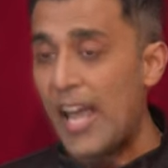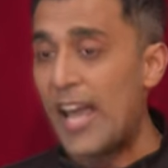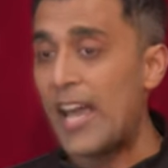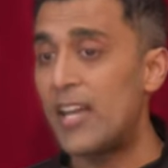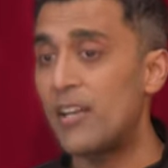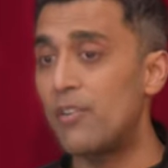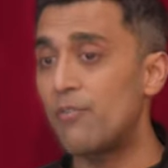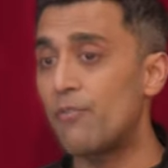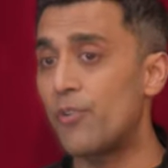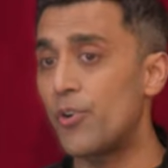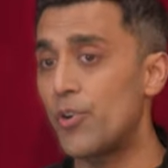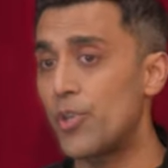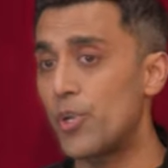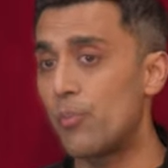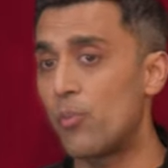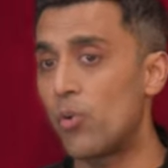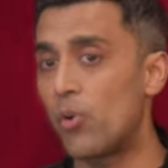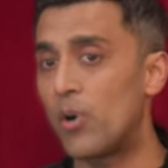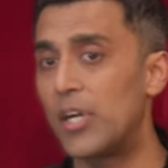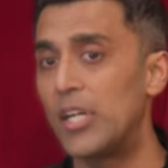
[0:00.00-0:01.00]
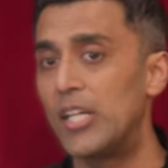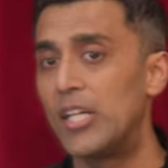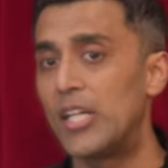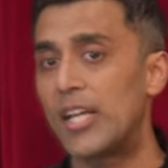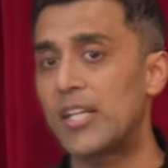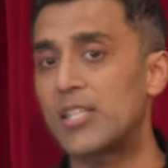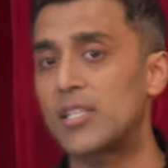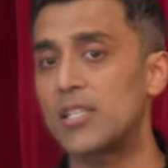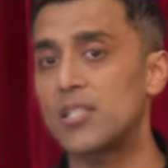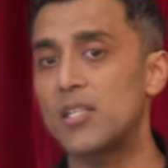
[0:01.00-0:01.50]
And furthermore,
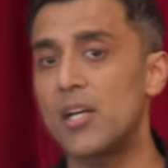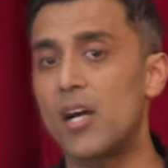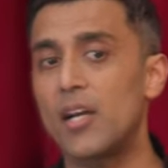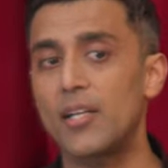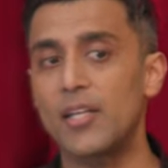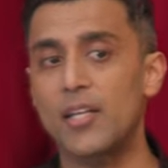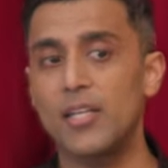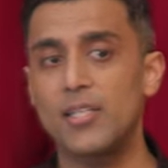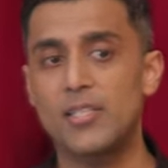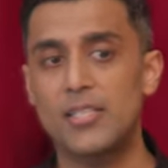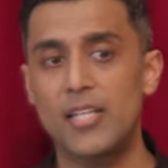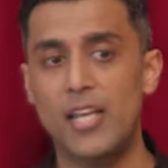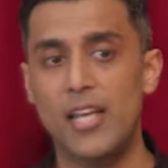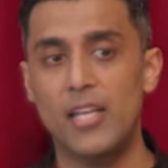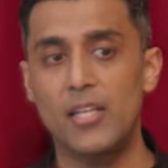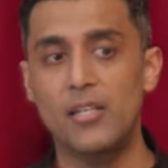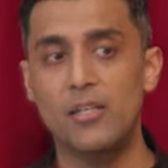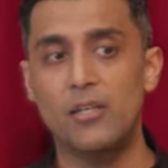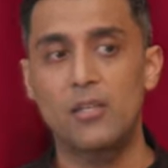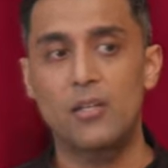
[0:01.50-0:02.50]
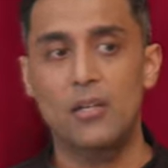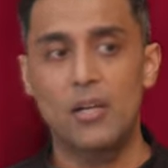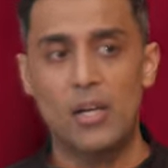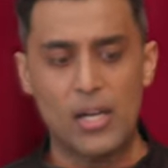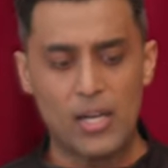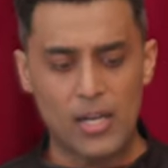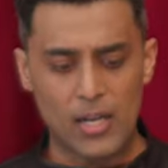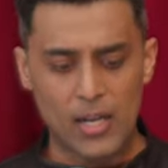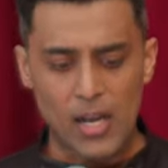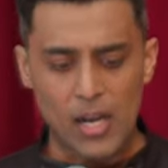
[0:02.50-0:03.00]
it does not contain
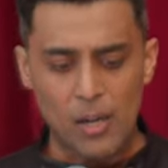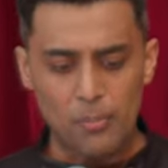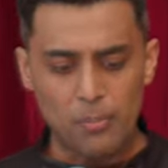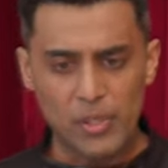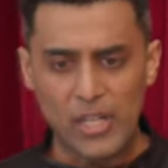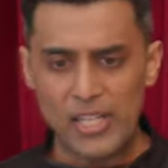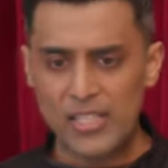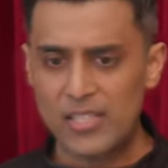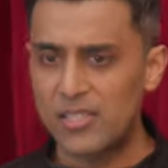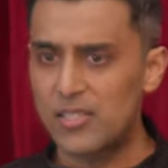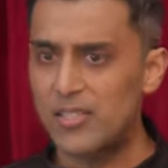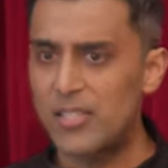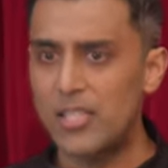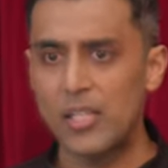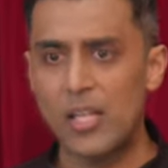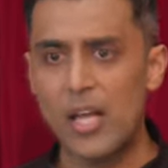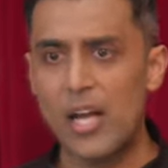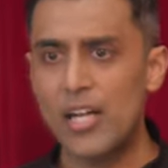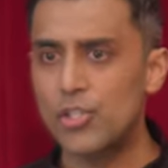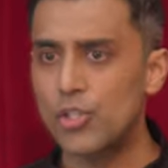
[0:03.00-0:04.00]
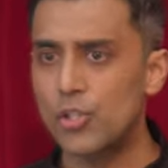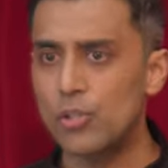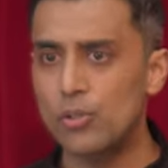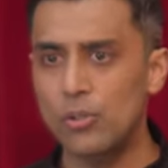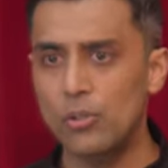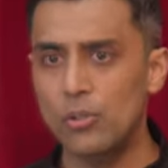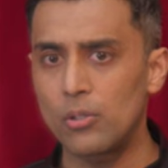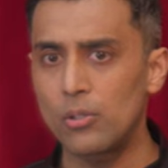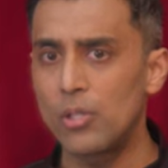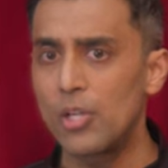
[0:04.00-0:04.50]
uh, complex
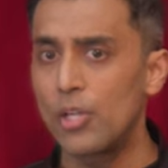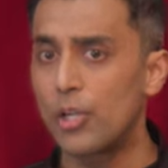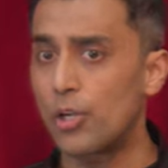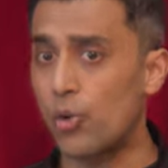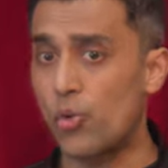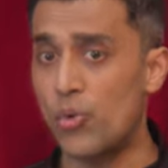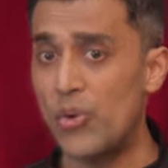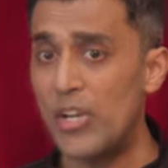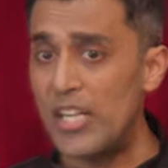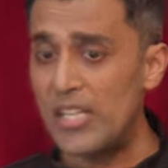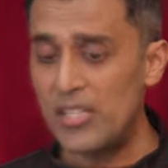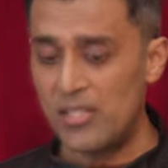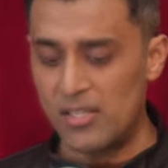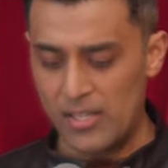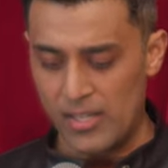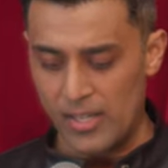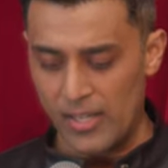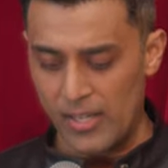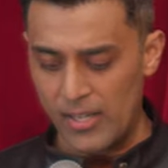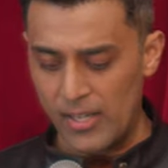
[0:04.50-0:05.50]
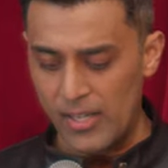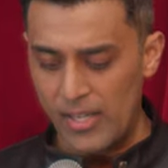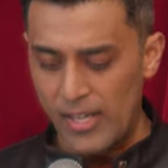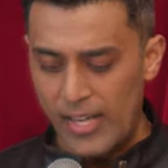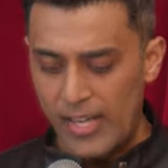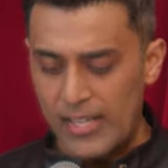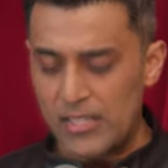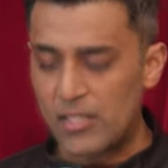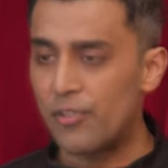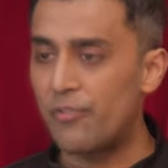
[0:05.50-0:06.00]
theological creeds in it.
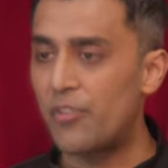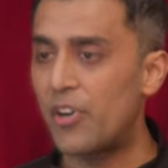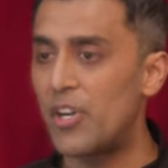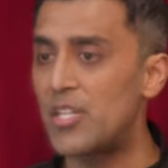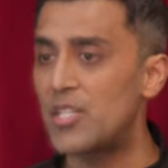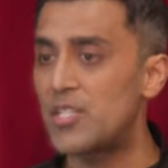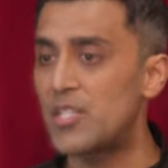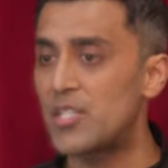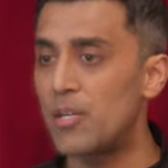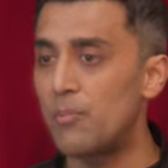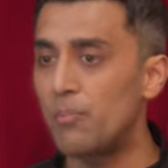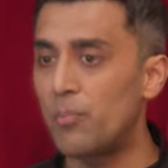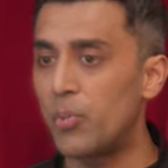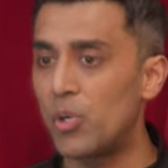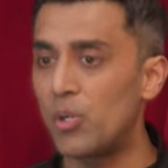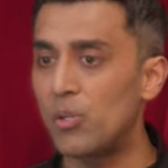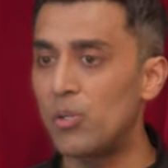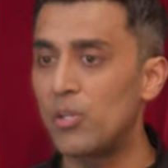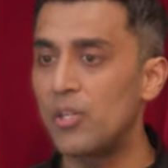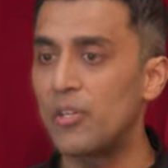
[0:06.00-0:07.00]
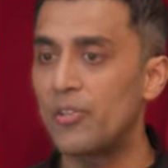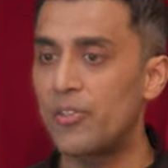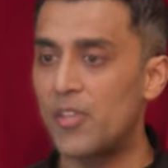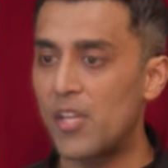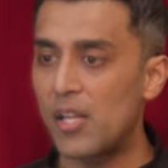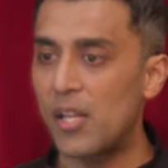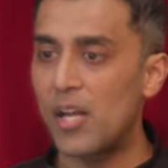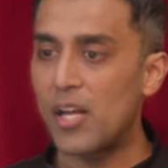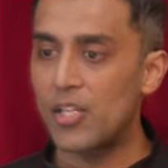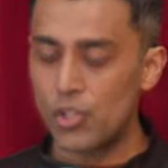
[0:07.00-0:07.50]
It's a very simple
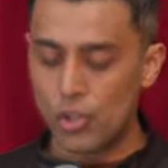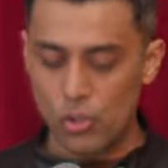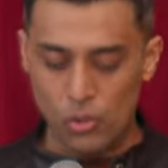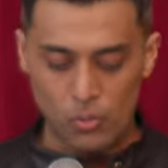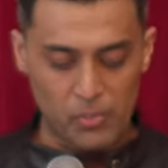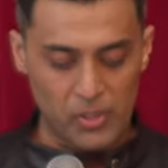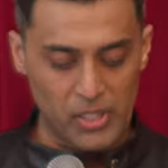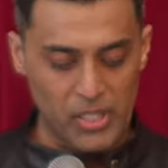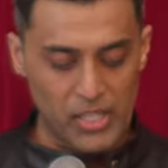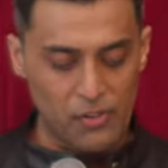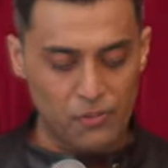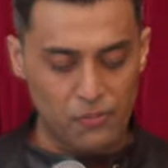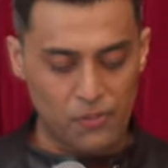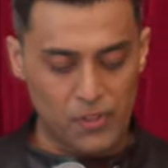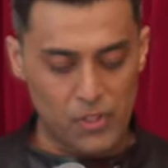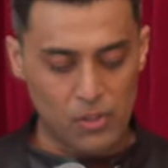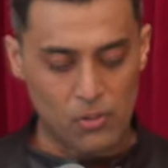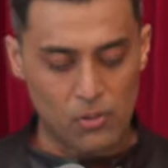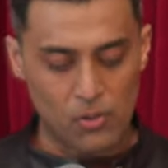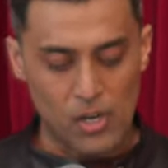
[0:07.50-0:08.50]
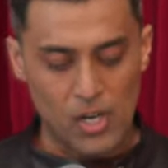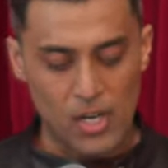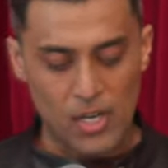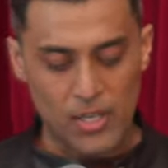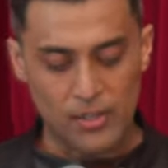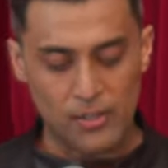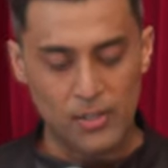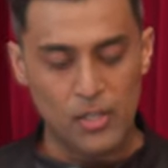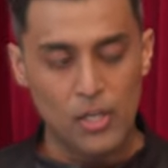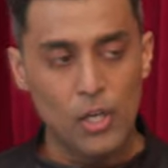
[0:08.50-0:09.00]
theological belief in the
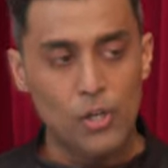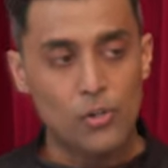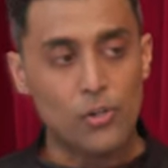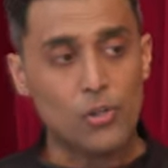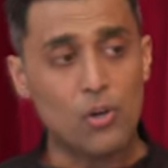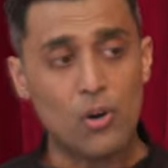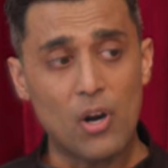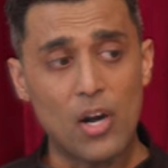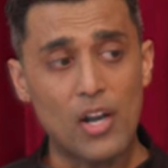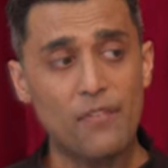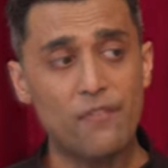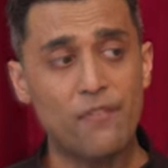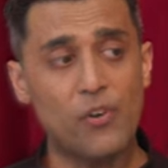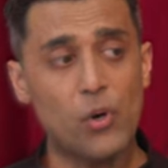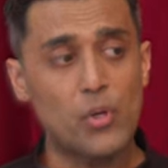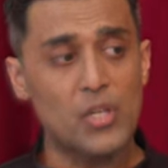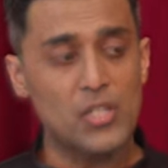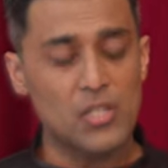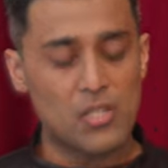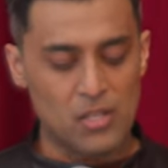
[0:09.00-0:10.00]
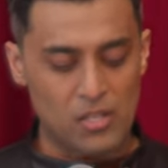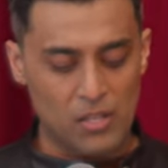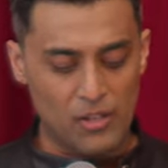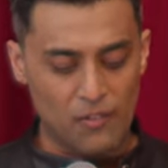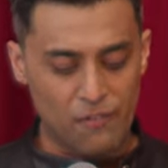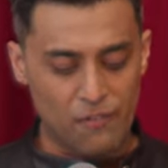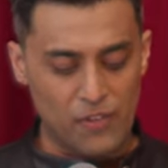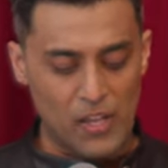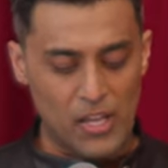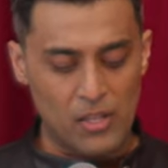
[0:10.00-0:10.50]
Quran. The Quran focuses on
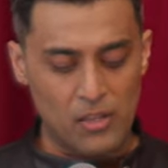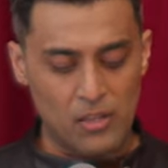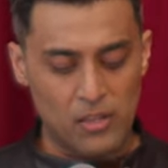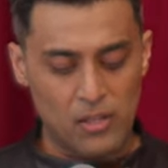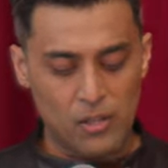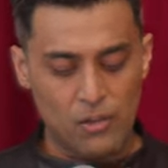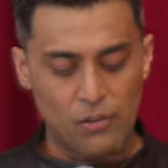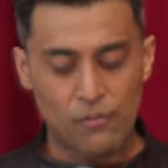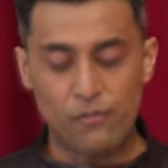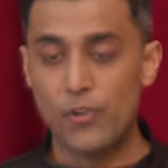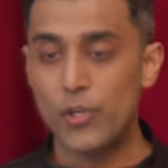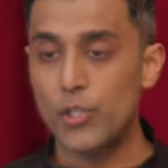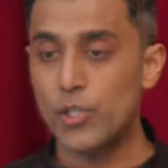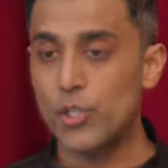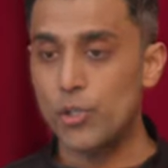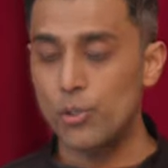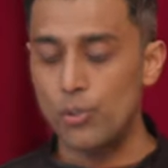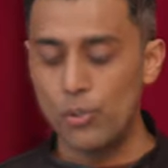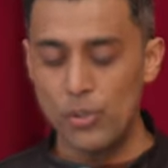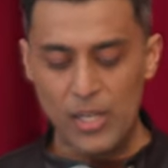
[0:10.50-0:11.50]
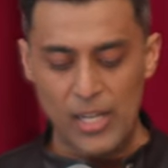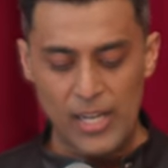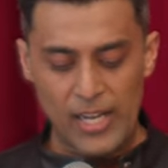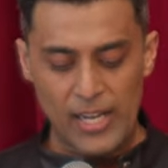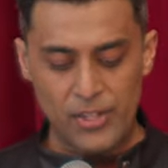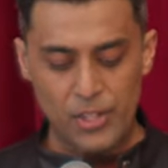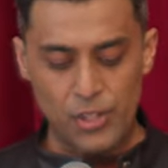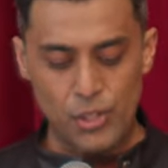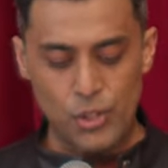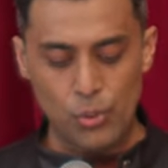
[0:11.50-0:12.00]
faith, virtue,
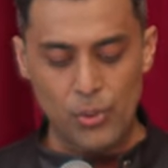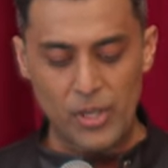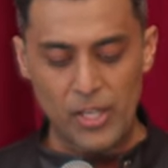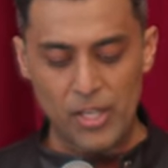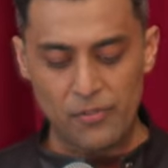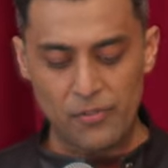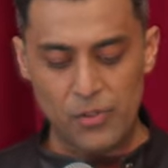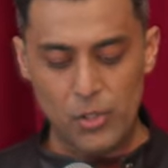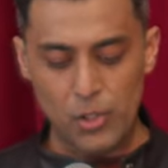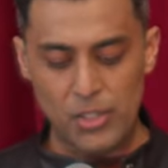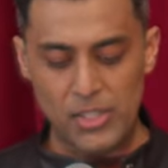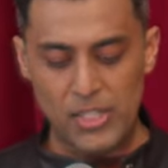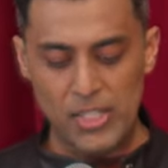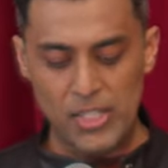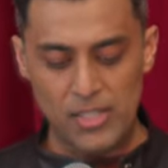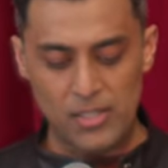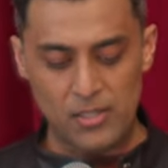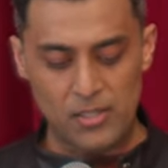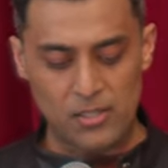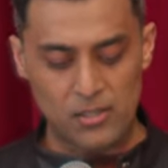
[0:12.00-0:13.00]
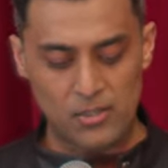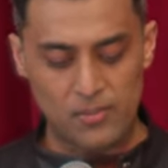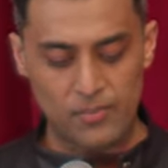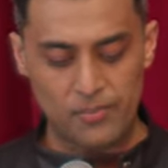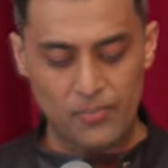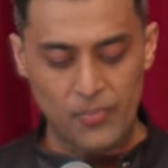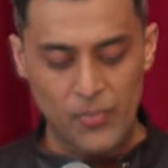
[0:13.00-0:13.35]
and the doing of good deeds.